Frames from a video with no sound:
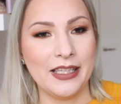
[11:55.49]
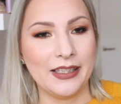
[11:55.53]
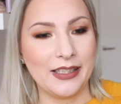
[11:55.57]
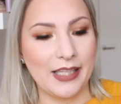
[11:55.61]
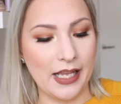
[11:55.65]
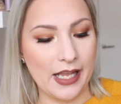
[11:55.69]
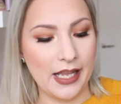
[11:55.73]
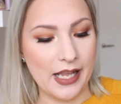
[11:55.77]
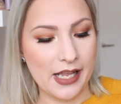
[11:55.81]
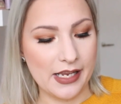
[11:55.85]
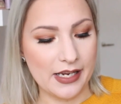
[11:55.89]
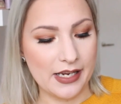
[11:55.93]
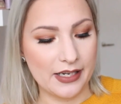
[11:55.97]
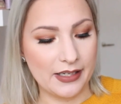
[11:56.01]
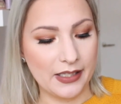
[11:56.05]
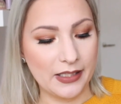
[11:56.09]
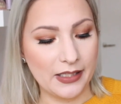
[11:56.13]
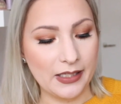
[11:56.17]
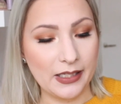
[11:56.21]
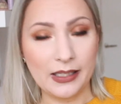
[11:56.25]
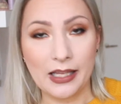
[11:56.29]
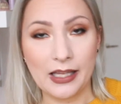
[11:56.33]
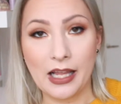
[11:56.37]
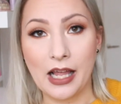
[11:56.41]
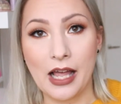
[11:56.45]
They
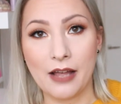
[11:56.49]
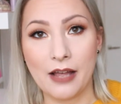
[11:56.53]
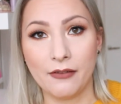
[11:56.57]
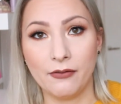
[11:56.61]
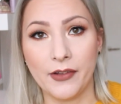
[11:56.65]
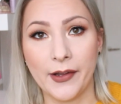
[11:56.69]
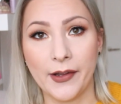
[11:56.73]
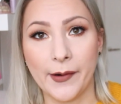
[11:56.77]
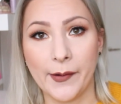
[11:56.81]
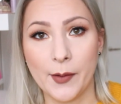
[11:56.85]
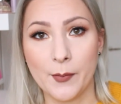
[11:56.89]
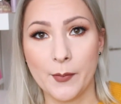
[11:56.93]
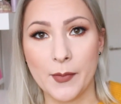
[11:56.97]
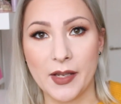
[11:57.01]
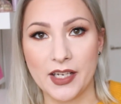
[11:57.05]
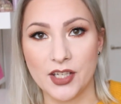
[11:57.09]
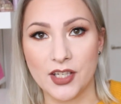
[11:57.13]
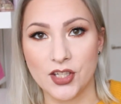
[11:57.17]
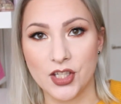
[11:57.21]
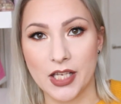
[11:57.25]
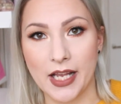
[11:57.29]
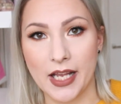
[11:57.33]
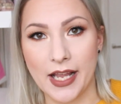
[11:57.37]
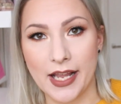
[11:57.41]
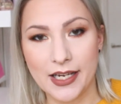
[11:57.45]
didn't have very many
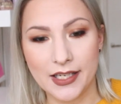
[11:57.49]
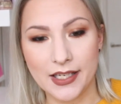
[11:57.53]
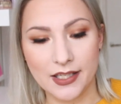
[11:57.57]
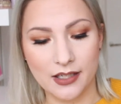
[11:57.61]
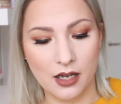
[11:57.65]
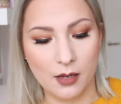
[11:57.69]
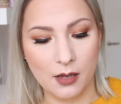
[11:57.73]
shades.